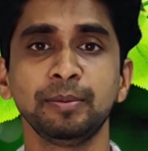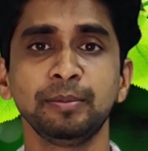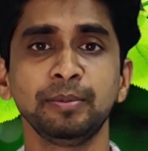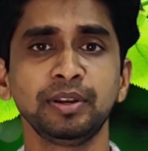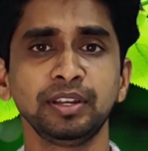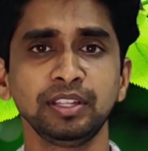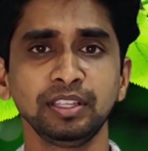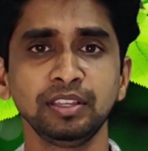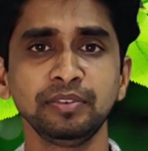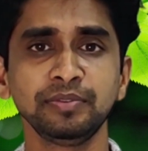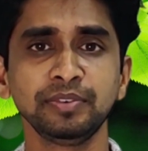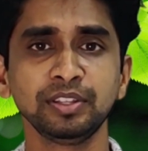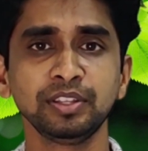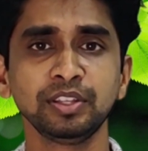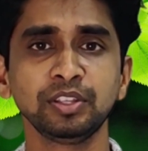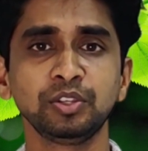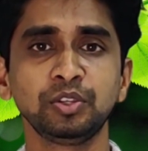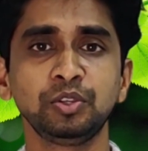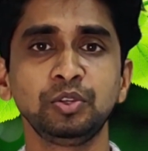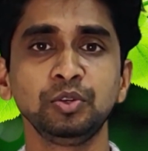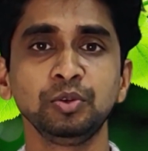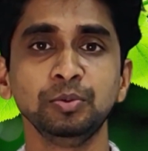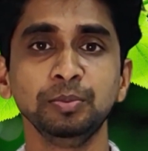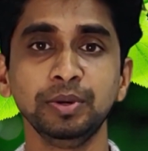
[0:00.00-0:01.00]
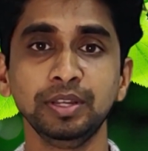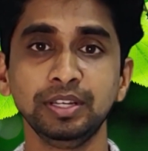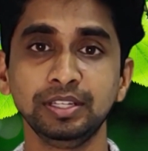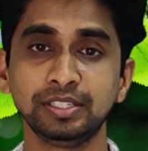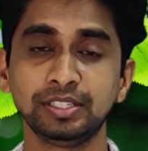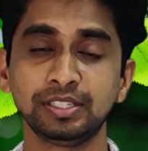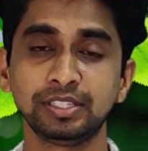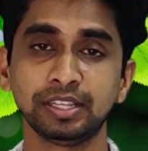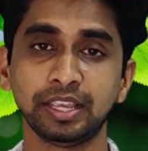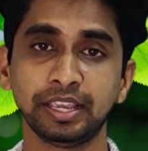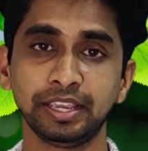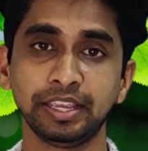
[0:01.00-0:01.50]
But even the
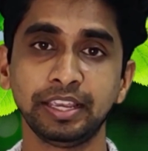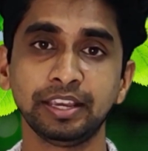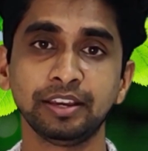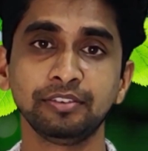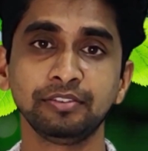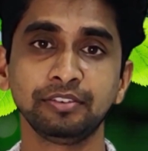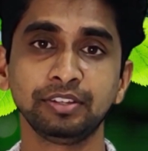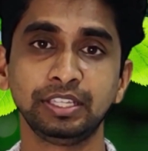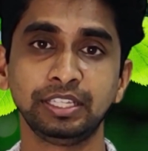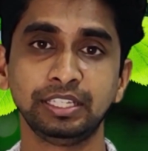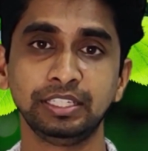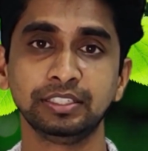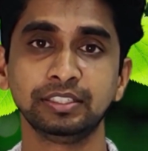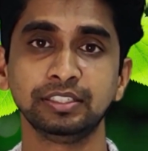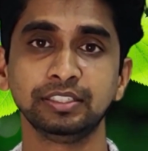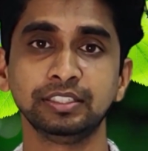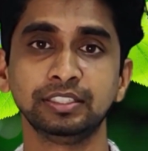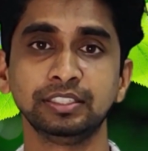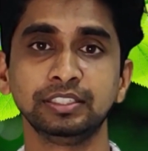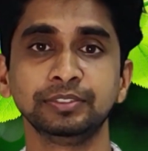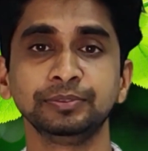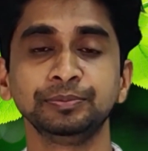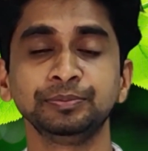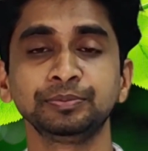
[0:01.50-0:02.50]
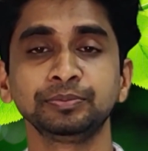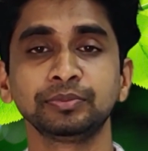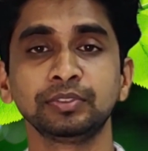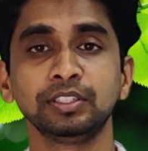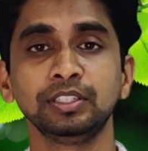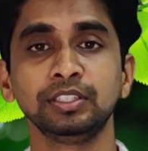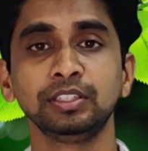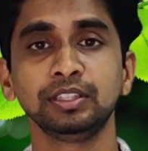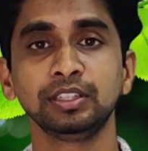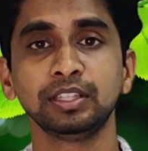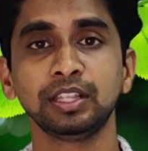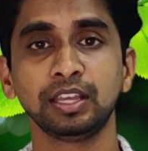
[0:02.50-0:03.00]
humans, I have heard
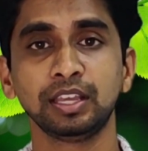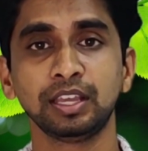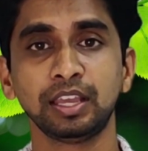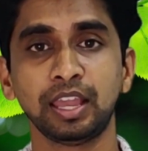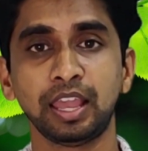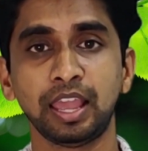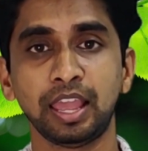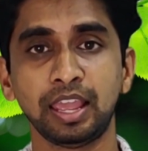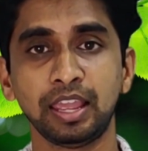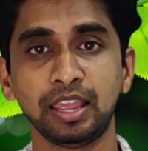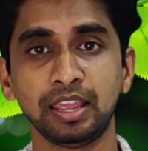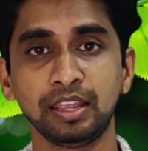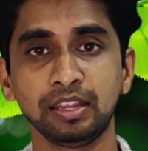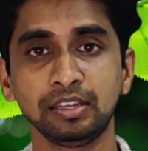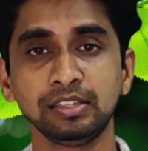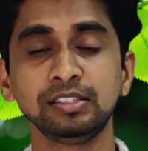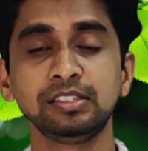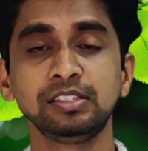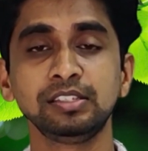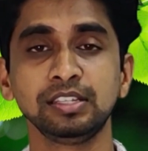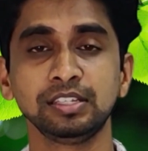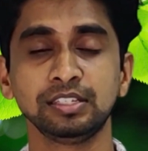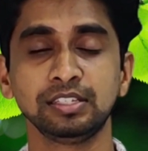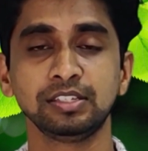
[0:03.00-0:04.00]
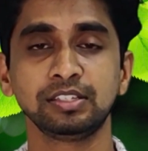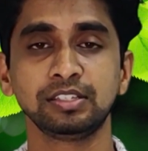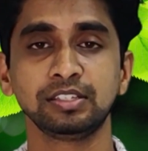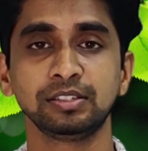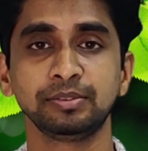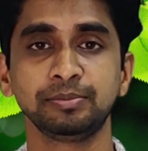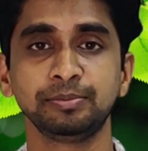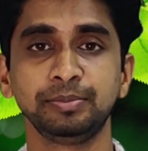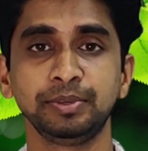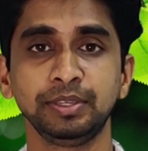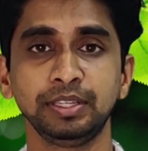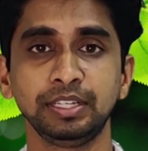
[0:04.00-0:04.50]
in the ancient
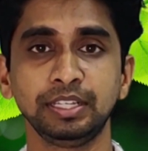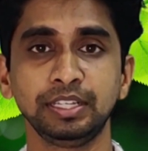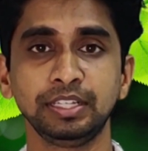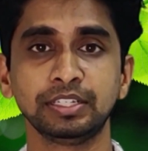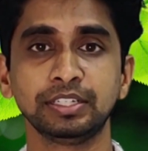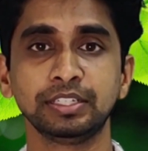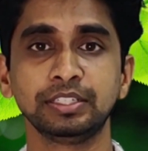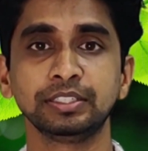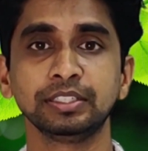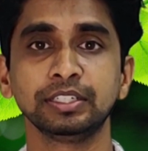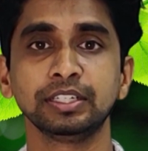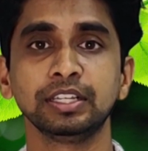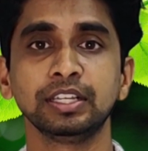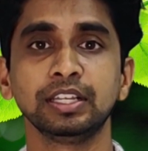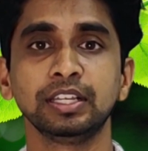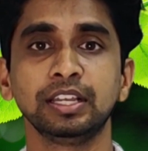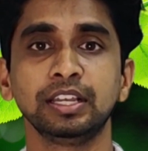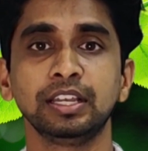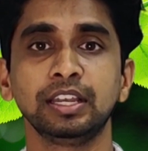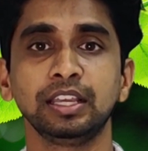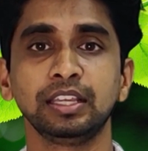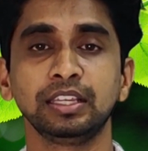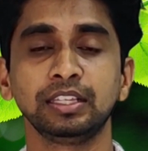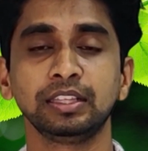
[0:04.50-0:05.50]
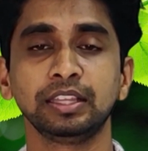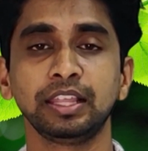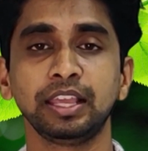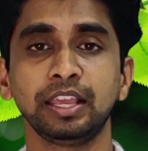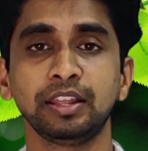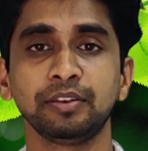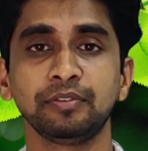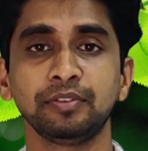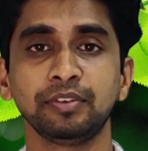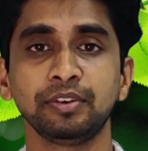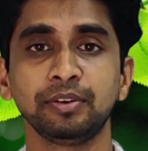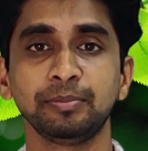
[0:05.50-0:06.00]
period, like
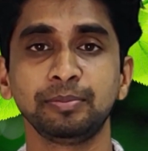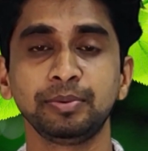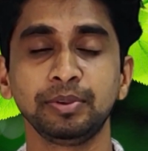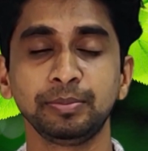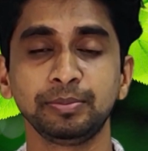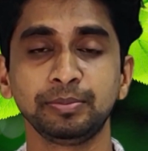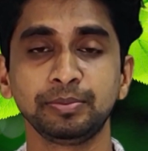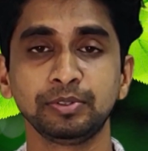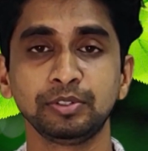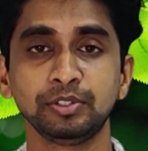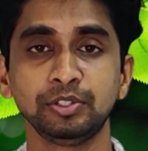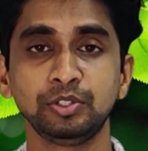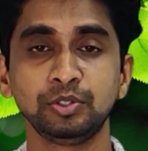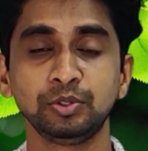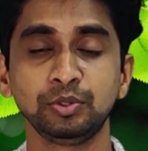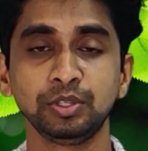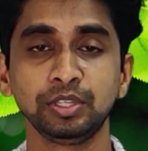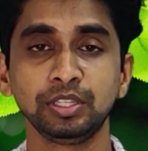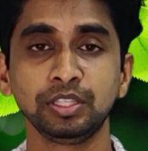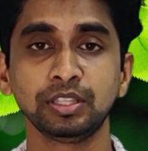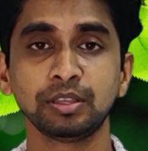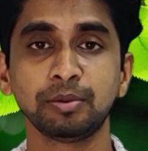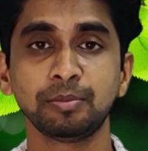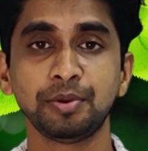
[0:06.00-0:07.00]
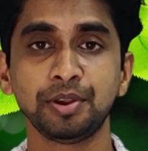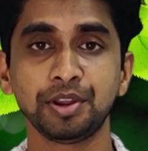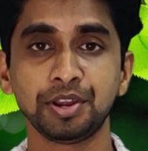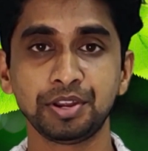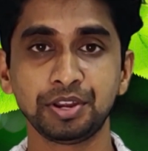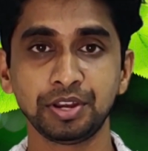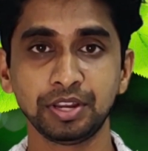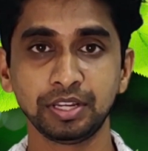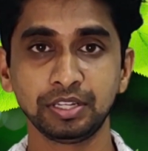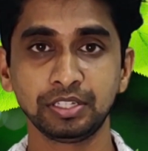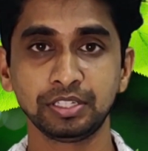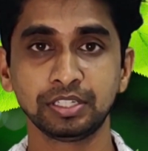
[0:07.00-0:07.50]
there were people doing the
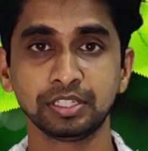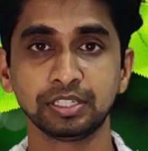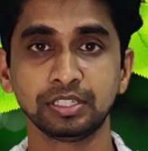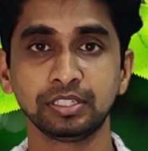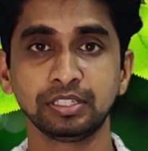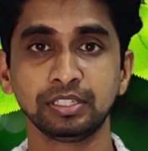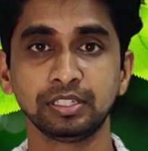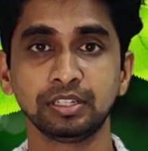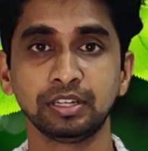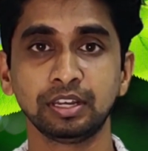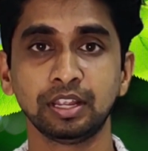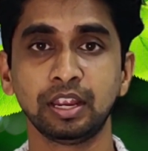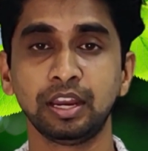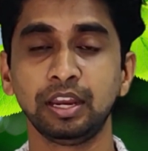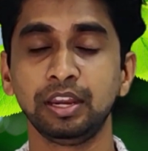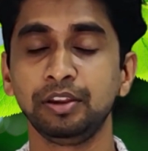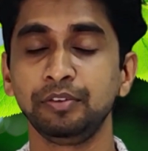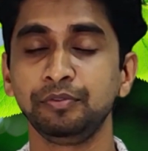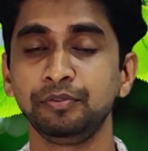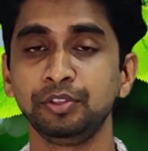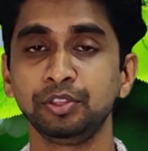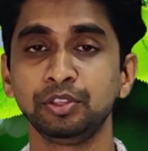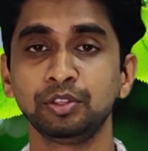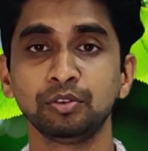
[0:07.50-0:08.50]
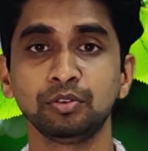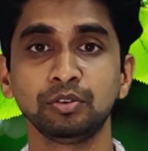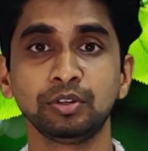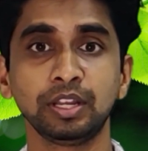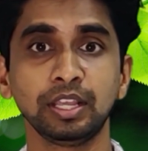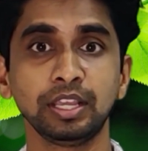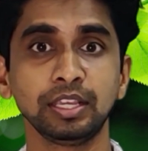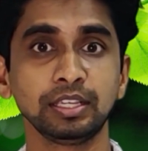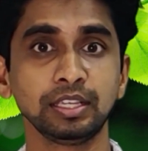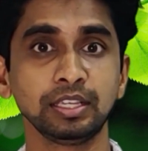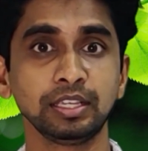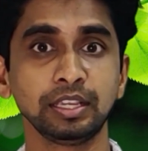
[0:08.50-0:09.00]
meditation and without
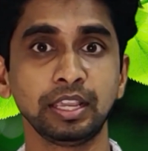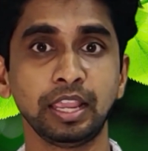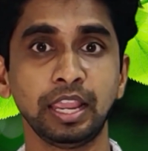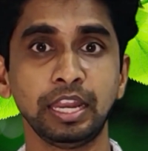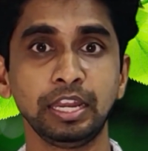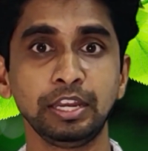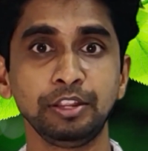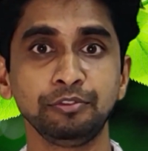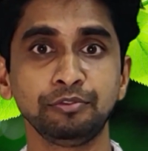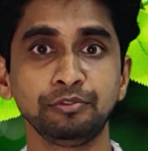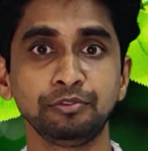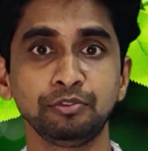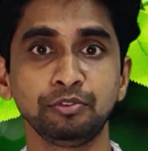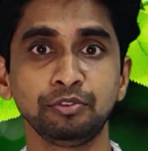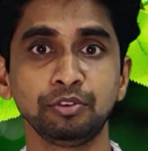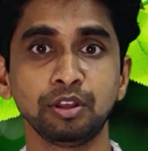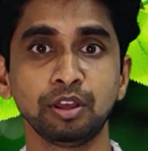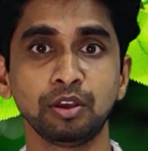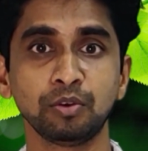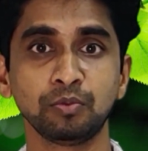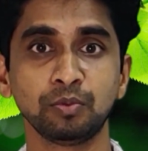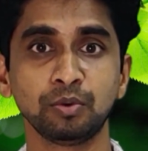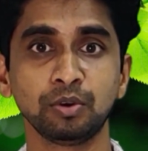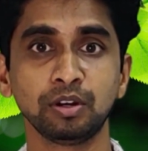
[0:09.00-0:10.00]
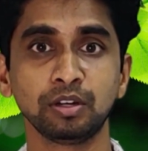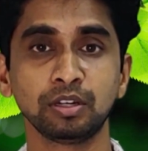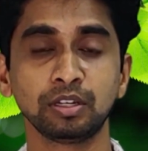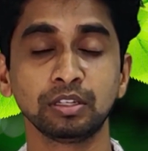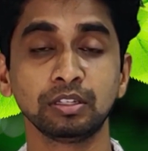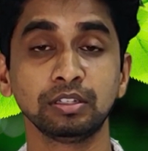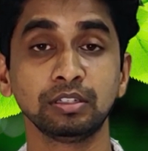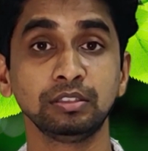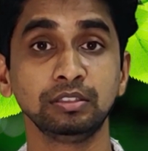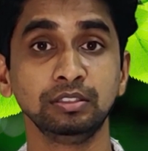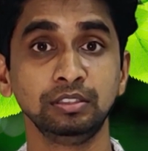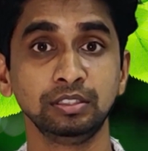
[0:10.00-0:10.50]
taking any food or
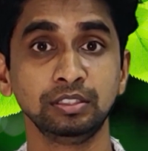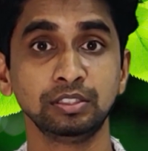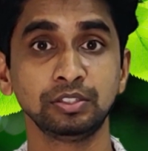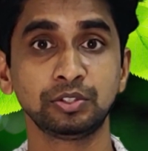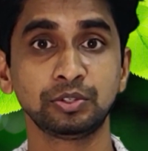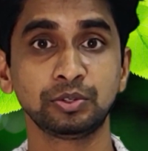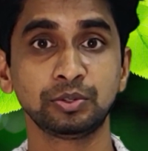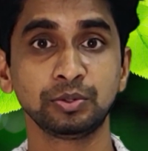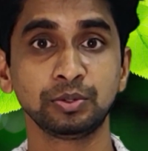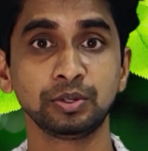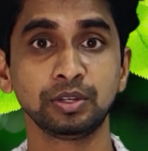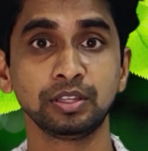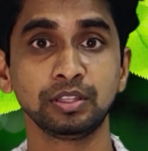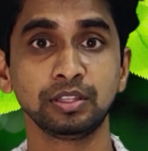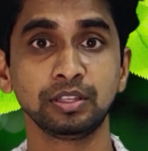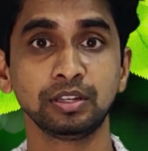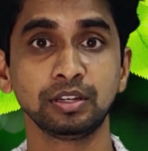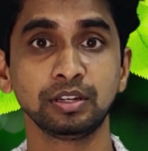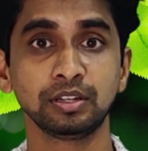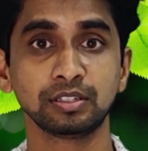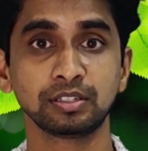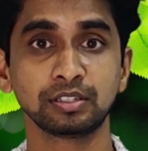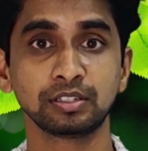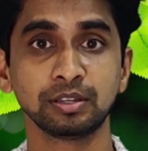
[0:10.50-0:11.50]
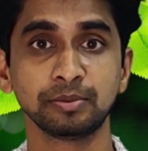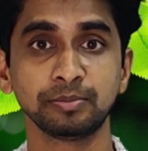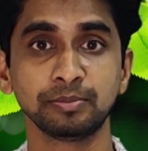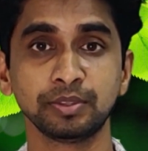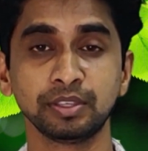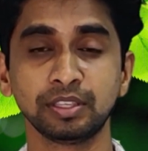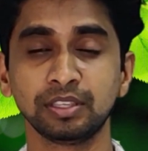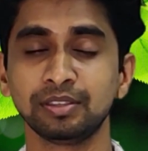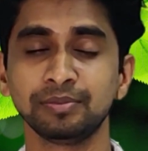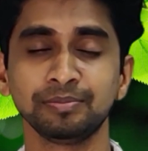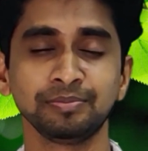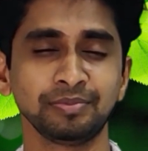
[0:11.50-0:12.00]
water years together or
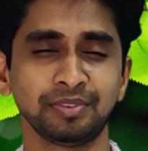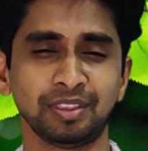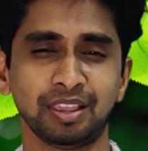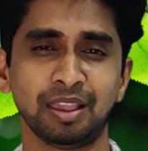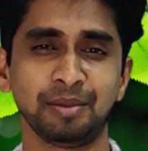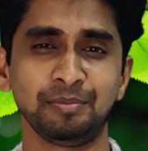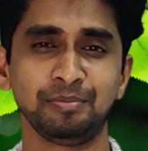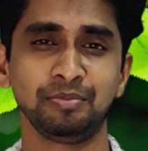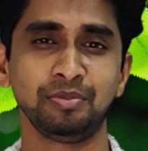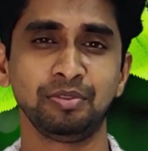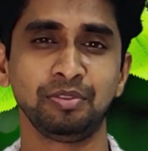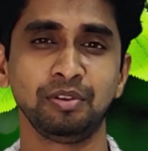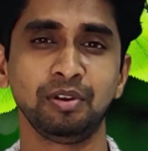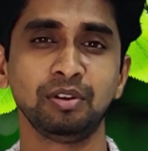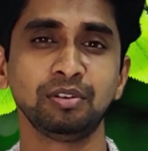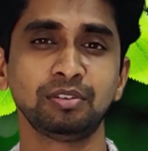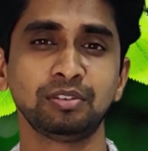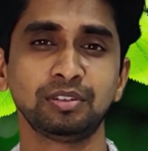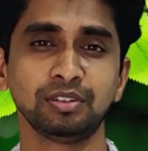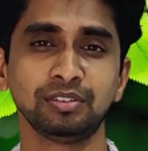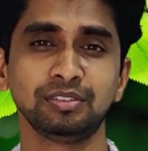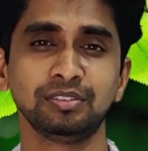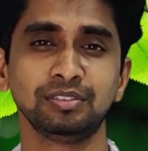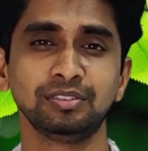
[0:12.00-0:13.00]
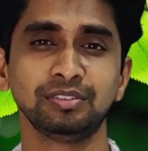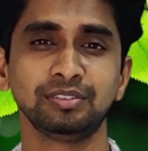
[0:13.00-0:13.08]
something. I'm not